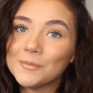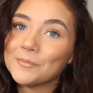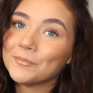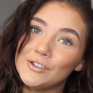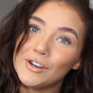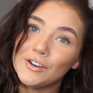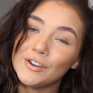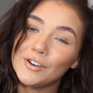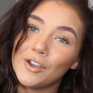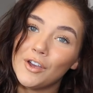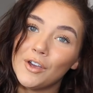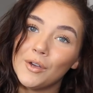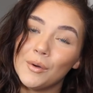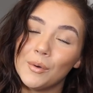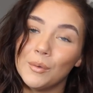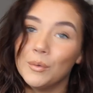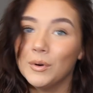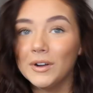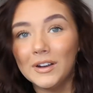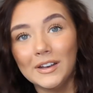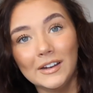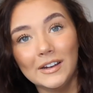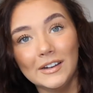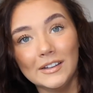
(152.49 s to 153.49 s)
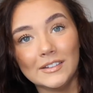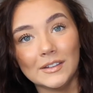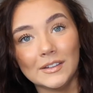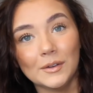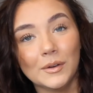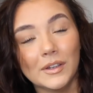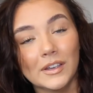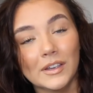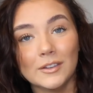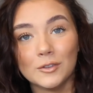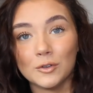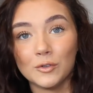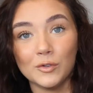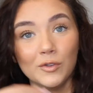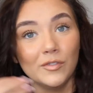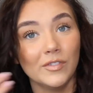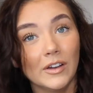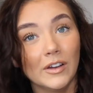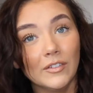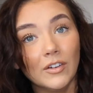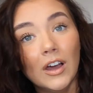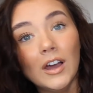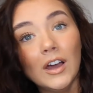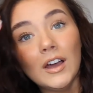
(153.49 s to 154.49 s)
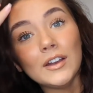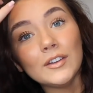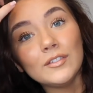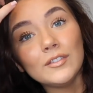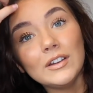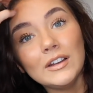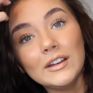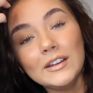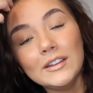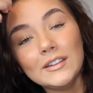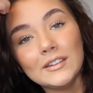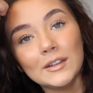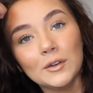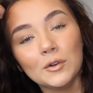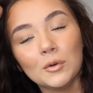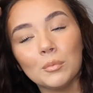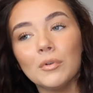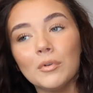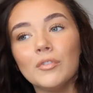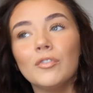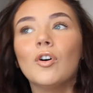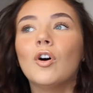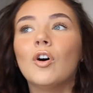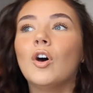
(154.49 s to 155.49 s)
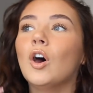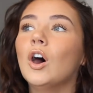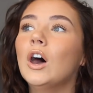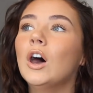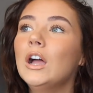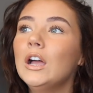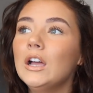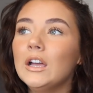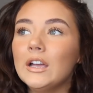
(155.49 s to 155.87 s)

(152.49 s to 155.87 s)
If you don't know what Lily Silk is or if you've never heard of Lily Silk before,